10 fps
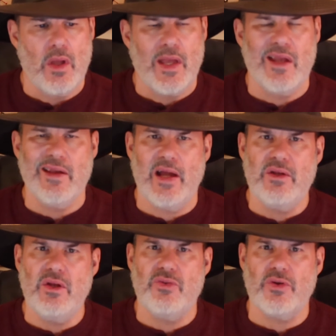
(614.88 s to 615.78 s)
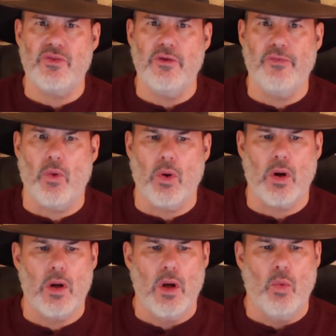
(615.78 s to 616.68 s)
In
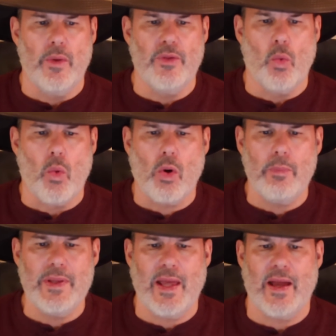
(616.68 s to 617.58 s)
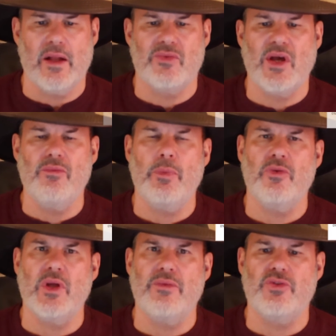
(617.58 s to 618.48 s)
1964, when the war began,
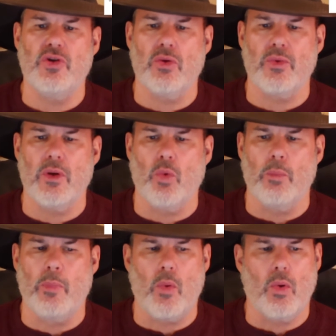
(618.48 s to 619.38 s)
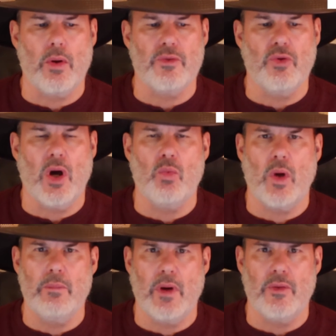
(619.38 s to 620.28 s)
7% of children were born to
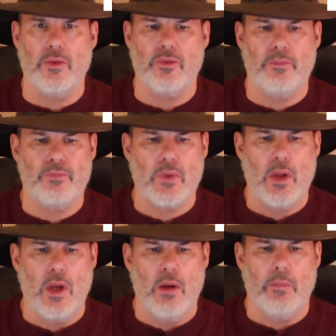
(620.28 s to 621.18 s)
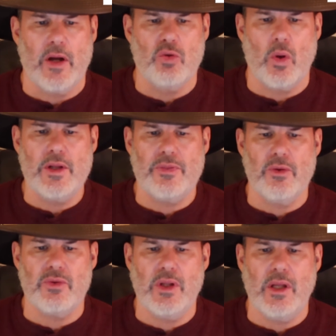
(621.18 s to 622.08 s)
unwed mothers. By
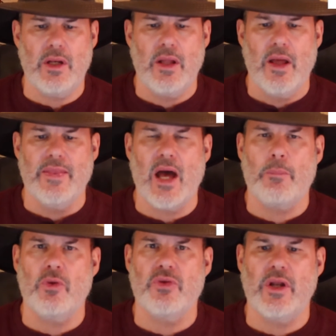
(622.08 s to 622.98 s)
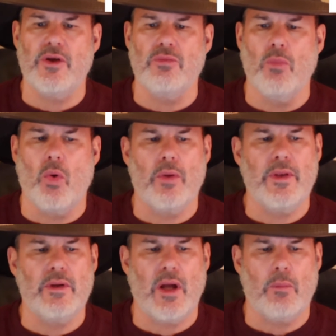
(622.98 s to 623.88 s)
2013, that percentage more
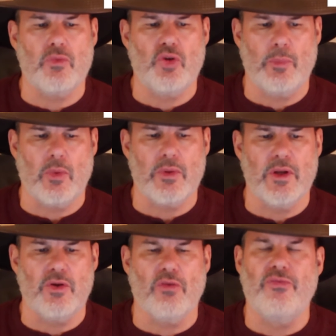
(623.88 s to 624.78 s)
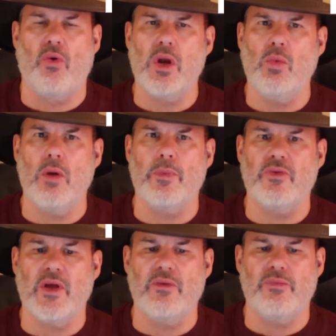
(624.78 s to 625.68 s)
than tripled until
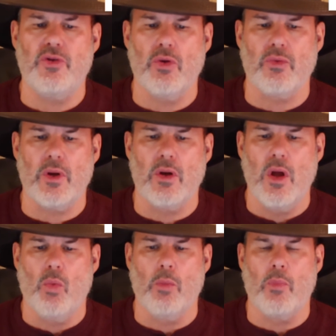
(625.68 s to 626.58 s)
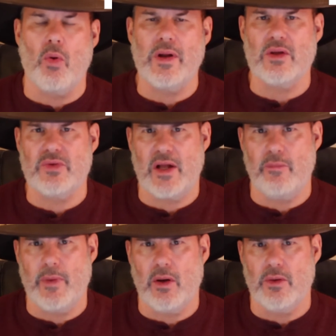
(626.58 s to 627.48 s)
41% of children were born outside of
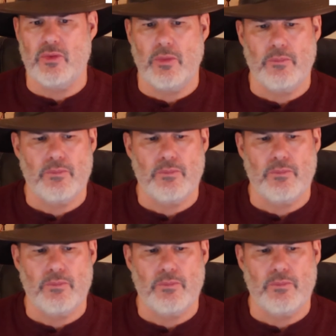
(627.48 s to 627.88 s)
marriage.